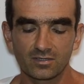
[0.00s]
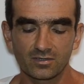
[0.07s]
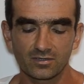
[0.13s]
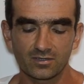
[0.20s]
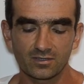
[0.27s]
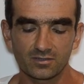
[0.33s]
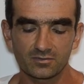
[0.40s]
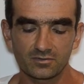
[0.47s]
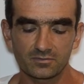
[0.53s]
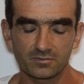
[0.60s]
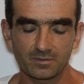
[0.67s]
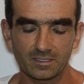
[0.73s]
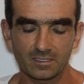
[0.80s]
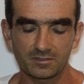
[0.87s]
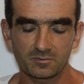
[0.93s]
uh,
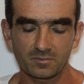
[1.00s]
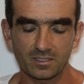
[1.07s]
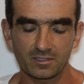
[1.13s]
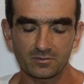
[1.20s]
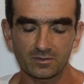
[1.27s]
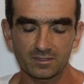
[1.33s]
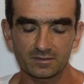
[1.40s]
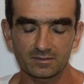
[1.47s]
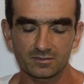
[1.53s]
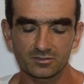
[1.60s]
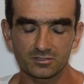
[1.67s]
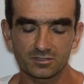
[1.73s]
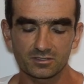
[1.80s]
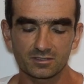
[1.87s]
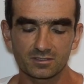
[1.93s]
3100 mile race.
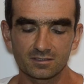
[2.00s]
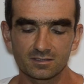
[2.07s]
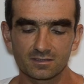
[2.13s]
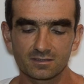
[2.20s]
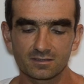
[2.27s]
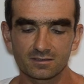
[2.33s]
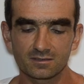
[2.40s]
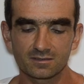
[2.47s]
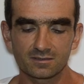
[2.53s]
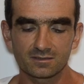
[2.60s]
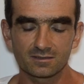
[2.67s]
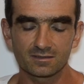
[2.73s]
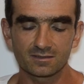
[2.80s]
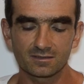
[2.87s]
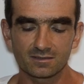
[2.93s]
She
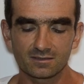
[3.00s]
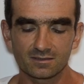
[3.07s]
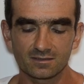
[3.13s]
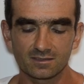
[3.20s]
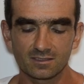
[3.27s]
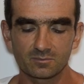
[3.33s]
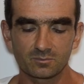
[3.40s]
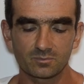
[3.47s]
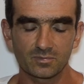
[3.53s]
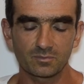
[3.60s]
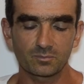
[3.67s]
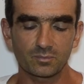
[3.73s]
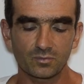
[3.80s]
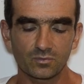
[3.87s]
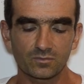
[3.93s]

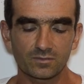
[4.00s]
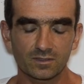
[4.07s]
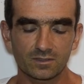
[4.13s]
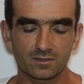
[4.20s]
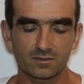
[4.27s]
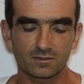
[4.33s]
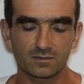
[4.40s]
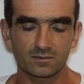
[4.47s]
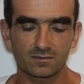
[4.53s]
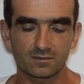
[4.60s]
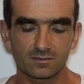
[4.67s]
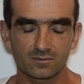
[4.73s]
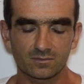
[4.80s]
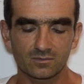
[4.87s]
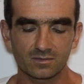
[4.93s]
improved her
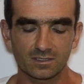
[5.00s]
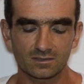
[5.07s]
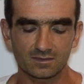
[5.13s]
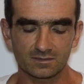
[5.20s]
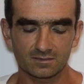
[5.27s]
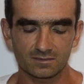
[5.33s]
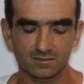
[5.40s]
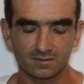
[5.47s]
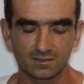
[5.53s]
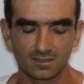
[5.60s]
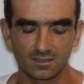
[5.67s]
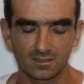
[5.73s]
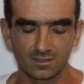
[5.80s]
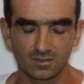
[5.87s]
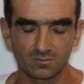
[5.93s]
run, I think,
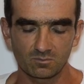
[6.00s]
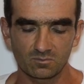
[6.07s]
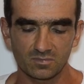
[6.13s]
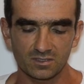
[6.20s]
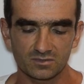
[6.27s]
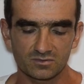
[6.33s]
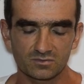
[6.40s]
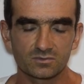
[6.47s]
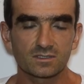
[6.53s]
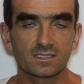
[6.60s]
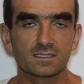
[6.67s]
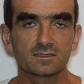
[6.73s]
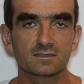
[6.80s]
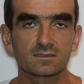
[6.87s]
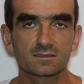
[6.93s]
by two
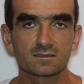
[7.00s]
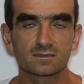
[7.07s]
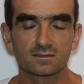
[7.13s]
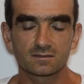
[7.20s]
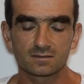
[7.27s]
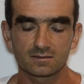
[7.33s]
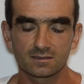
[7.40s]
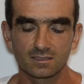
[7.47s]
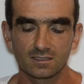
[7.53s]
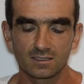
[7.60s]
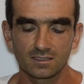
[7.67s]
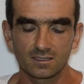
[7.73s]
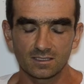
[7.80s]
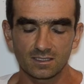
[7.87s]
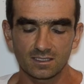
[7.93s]
days.
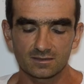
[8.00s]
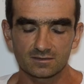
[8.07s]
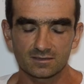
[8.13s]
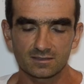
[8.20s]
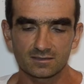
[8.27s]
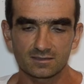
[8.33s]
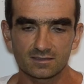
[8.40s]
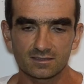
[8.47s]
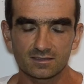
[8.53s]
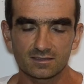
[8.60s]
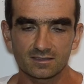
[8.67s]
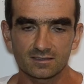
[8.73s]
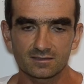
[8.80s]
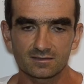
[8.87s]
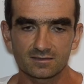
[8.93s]
And then
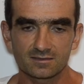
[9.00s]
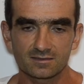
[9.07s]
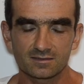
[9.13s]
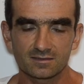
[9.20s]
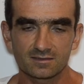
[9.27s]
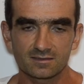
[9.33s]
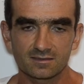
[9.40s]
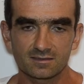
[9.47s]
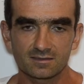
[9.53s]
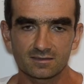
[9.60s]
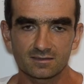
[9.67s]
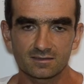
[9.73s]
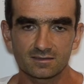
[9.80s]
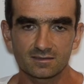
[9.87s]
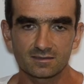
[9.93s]
at
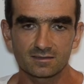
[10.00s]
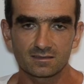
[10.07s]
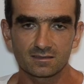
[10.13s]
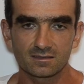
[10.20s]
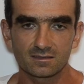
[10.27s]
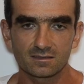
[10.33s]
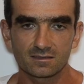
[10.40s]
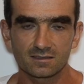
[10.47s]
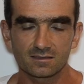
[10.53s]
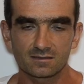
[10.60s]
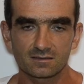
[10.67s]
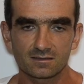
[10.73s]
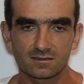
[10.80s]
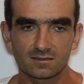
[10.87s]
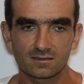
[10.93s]
um, I
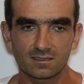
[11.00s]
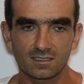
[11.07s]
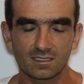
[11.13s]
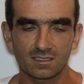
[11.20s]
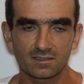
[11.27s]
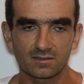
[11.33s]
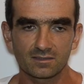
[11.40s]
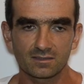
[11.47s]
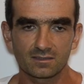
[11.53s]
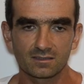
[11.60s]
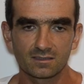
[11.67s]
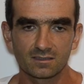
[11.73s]
think nine.